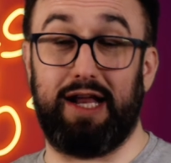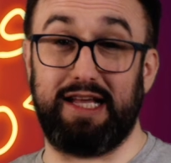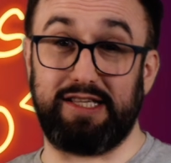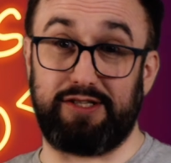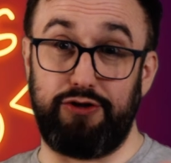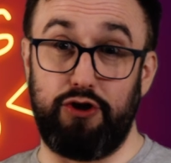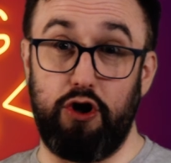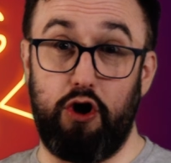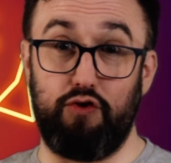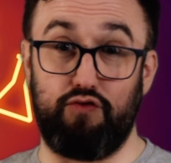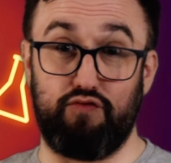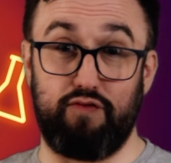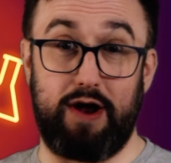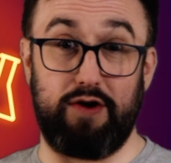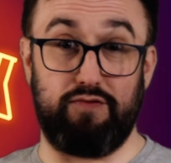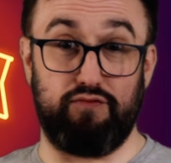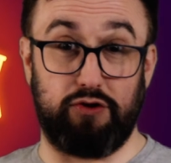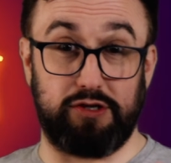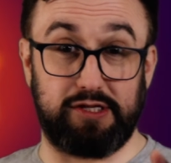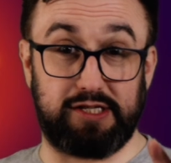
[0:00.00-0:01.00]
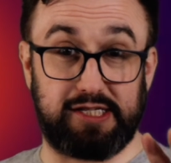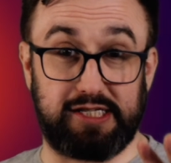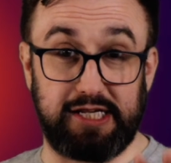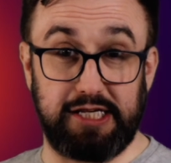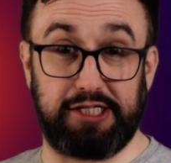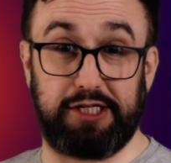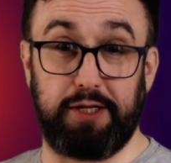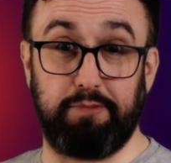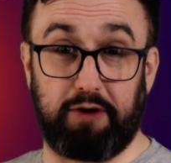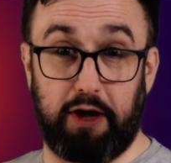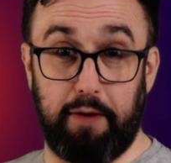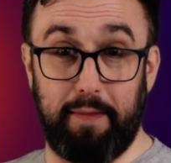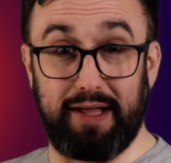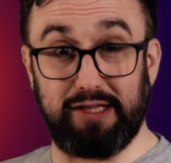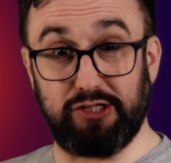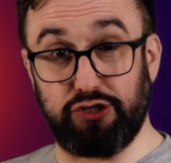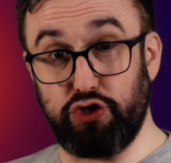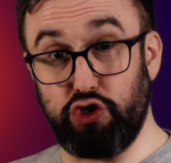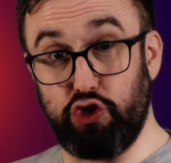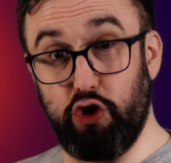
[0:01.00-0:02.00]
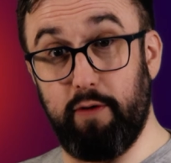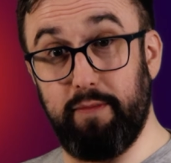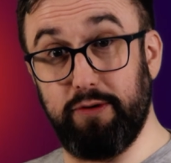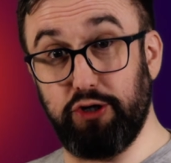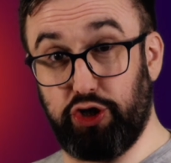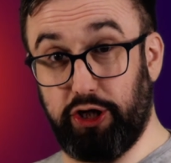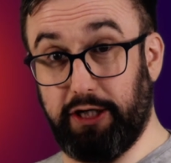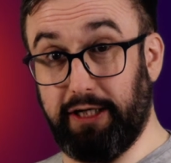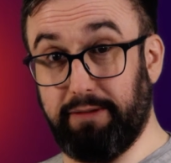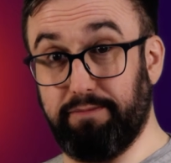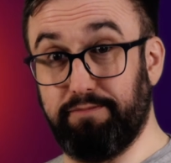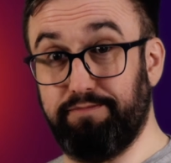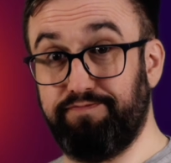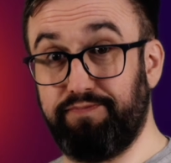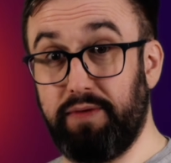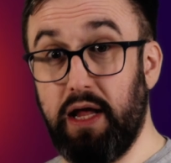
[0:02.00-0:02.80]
lets node red run system commands on your machine.